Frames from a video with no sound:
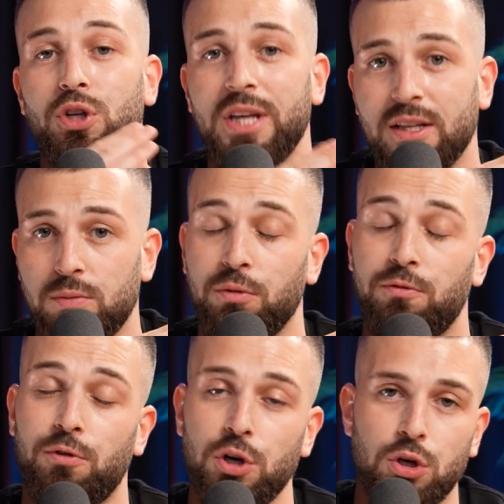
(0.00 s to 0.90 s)
that,
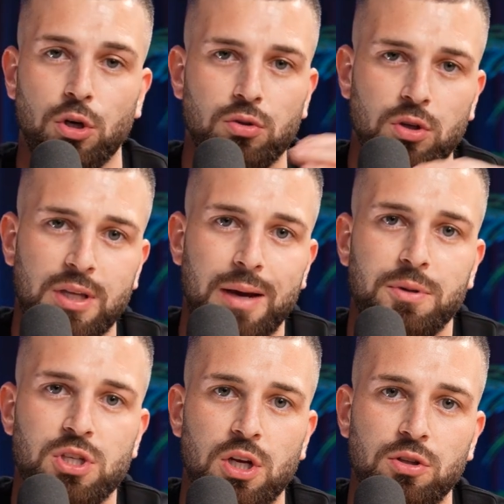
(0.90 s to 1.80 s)
before you go to the typing
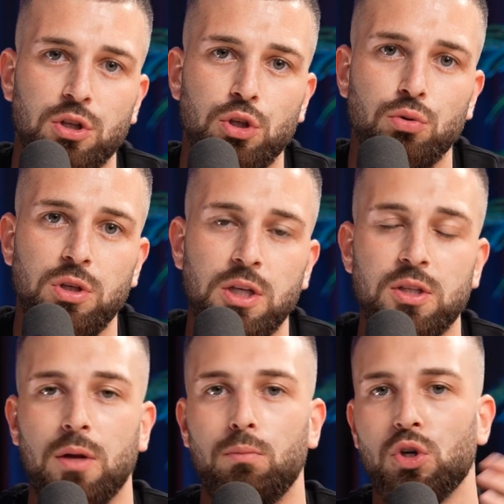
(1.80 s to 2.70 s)
center, you need,
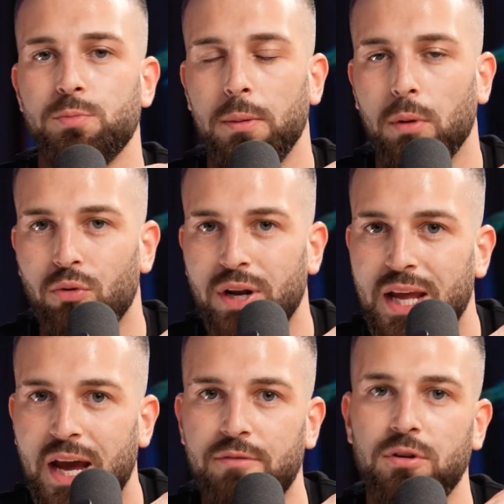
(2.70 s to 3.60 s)
and most people already
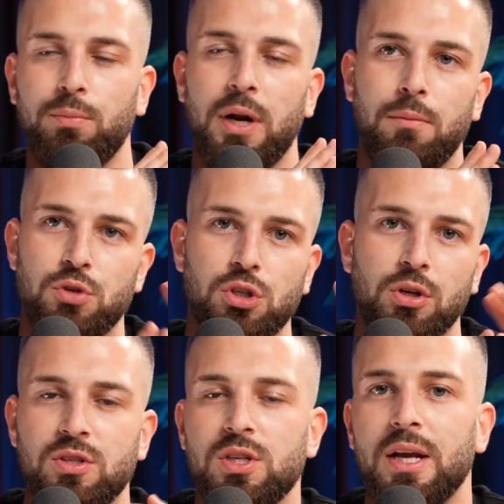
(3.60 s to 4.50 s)
have it, but I'm just going
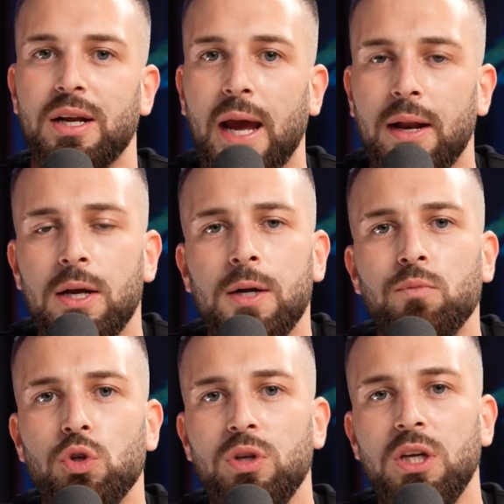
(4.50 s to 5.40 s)
to say it again,
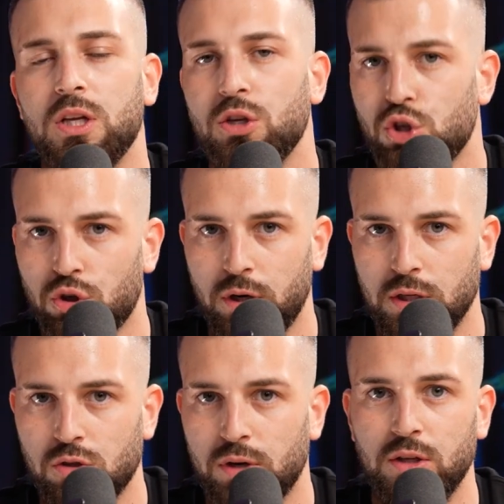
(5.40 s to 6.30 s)
you need an
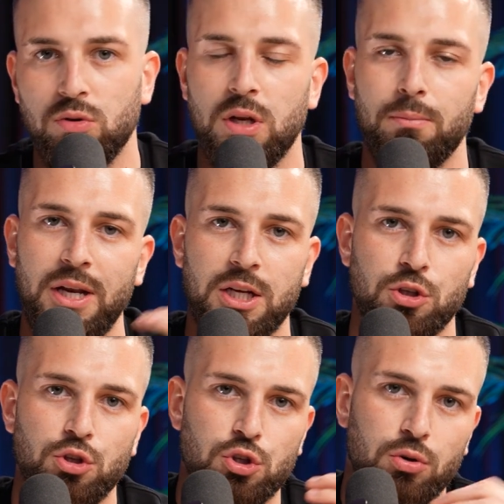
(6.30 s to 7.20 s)
insurance, right? You need a medical
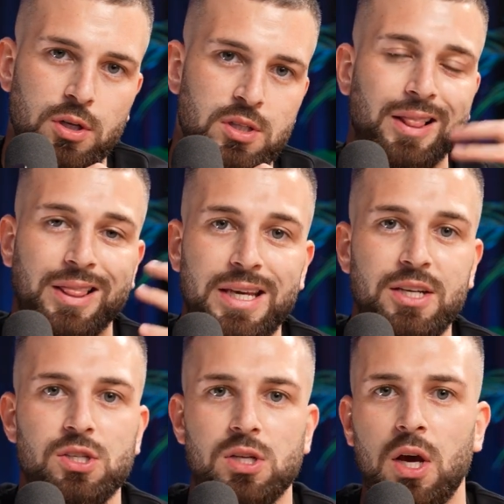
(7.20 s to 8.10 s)
insurance, at
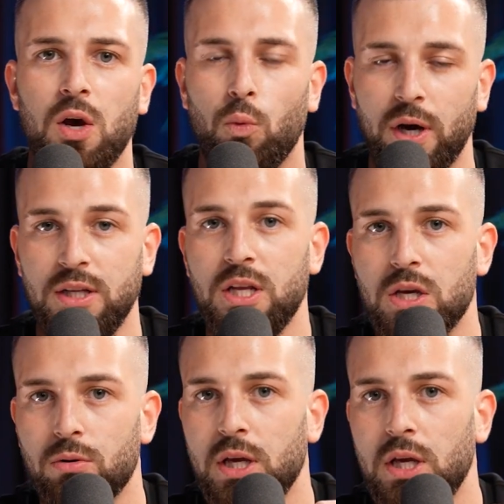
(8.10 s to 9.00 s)
least one in the
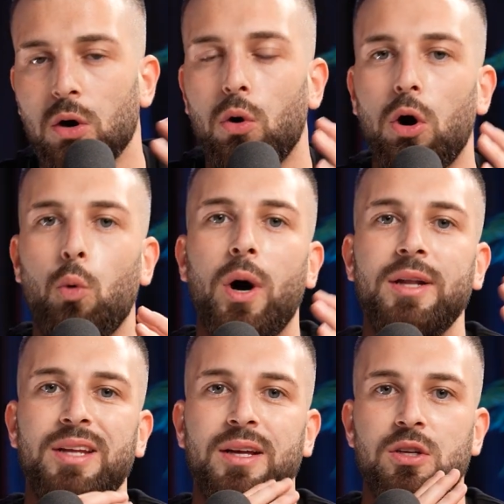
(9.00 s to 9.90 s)
UAE or one
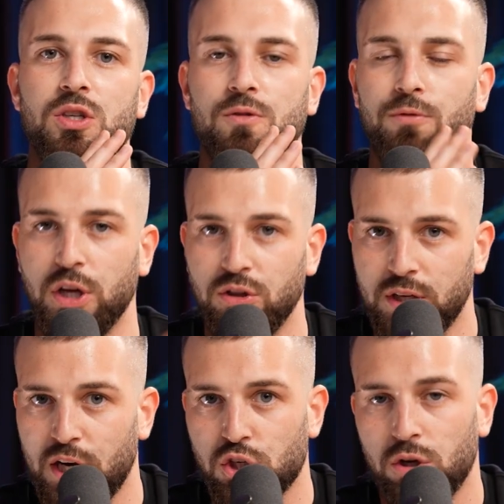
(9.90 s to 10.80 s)
that is for
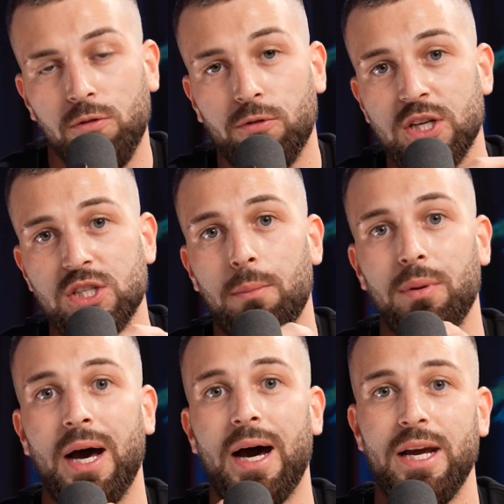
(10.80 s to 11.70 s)
international. For example,
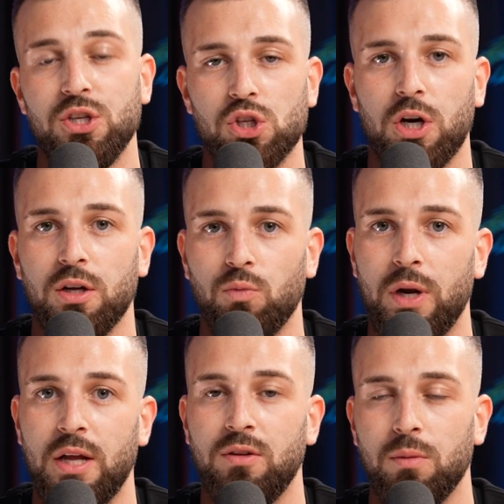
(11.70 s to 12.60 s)
I started when
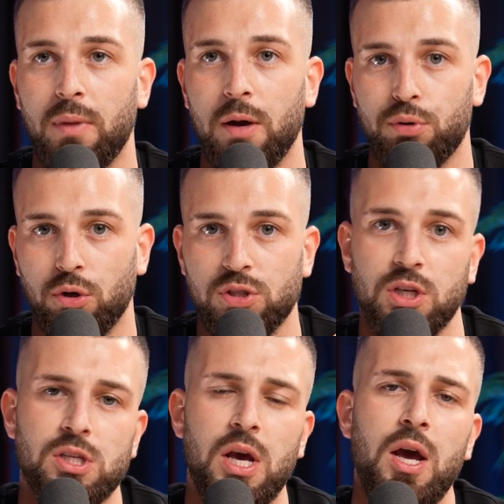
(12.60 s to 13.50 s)
I did my
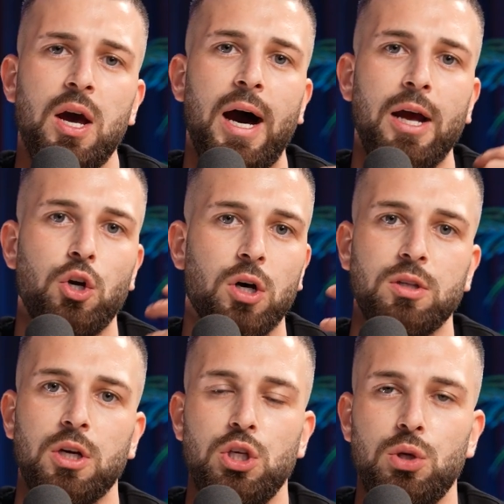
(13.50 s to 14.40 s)
process, I got
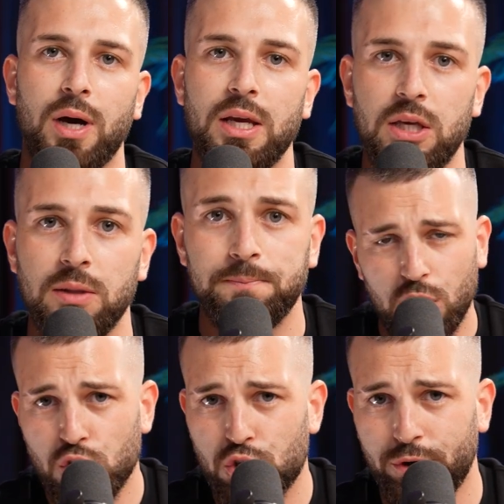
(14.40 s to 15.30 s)
a UAE
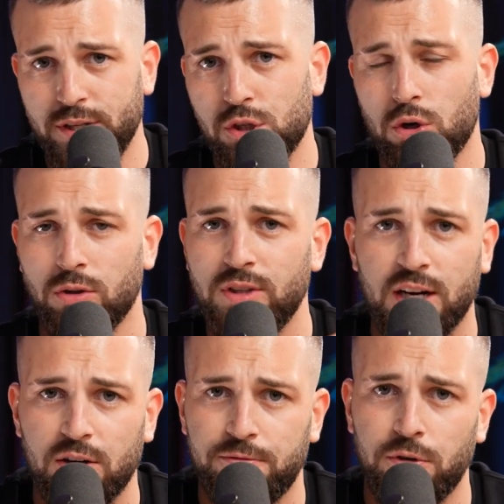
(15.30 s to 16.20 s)
insurance called
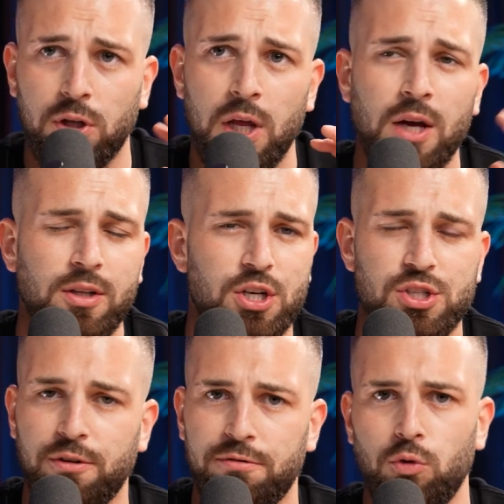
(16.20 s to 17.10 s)
Takaful. There's
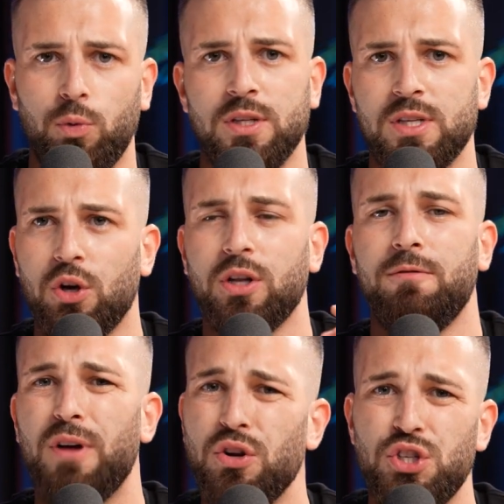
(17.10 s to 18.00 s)
different ones. I got a
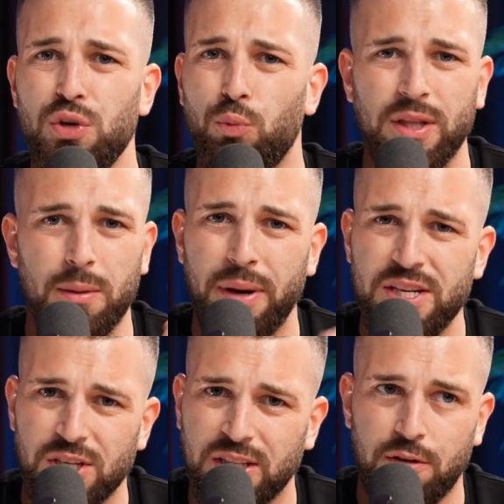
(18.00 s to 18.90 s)
very cheap one, the
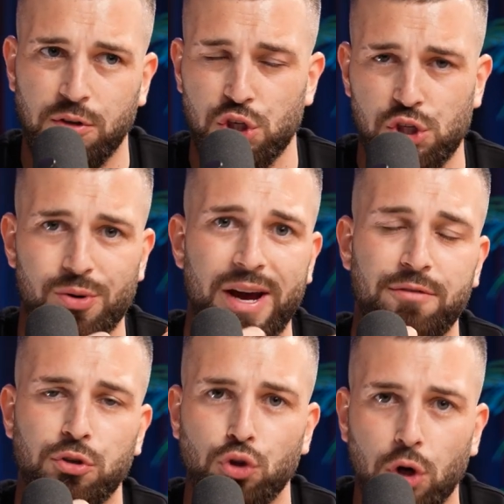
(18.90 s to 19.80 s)
basic level, just so I have
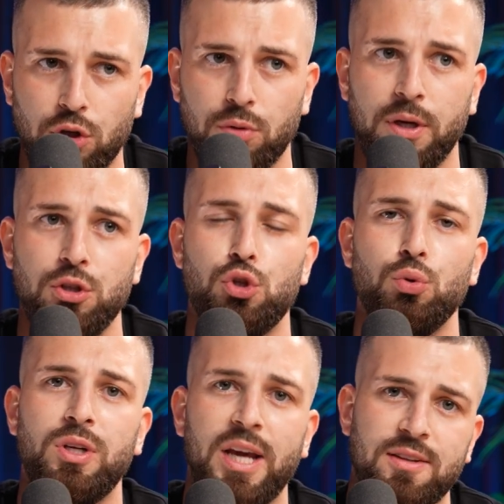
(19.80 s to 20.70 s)
the document to
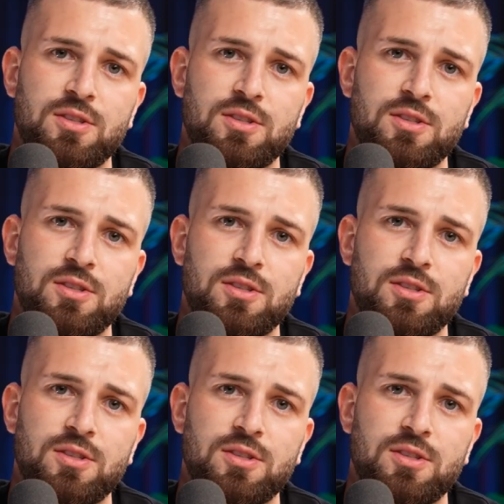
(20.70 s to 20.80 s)
get